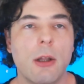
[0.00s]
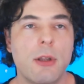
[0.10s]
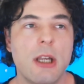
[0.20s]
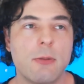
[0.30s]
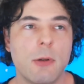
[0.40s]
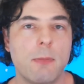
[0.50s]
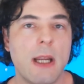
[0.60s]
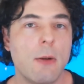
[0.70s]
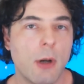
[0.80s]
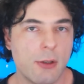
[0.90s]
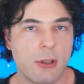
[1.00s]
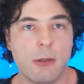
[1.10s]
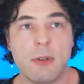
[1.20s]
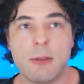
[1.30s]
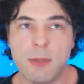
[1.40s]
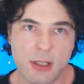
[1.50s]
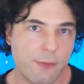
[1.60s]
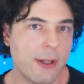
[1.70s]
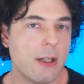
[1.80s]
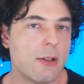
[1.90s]
these would be ones that were
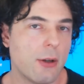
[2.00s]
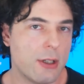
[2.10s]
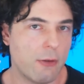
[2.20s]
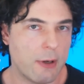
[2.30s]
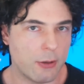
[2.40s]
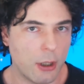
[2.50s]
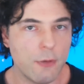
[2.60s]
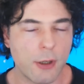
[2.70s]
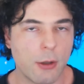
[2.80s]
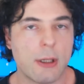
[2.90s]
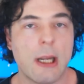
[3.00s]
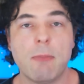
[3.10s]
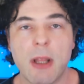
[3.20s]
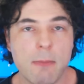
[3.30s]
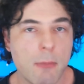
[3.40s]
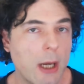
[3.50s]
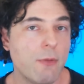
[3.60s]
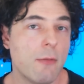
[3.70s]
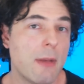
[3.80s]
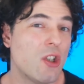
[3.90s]
specifically designed around overclocking but my
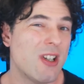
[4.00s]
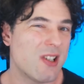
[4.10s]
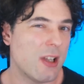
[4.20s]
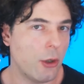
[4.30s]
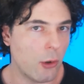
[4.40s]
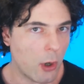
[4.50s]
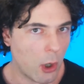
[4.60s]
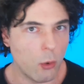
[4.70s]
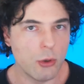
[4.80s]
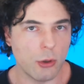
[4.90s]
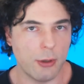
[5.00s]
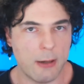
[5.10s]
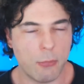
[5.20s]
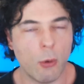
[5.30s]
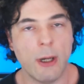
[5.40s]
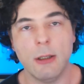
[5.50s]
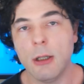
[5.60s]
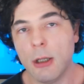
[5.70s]
information is a little old on that point